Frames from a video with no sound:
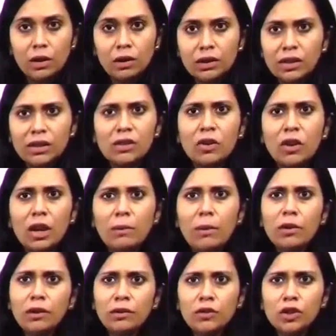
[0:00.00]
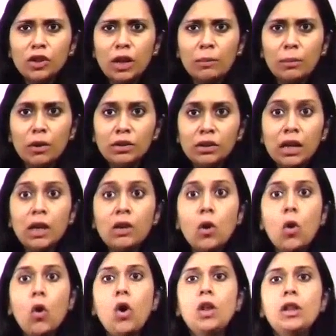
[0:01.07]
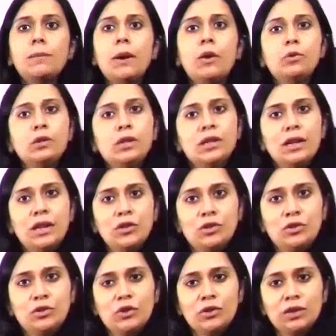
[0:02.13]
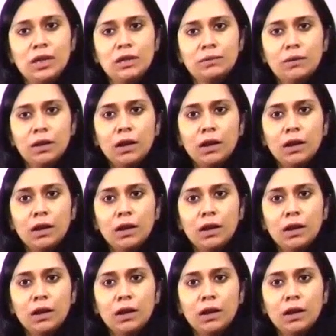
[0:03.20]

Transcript: This is all about diffusion hypoxia and all about nitrous oxide.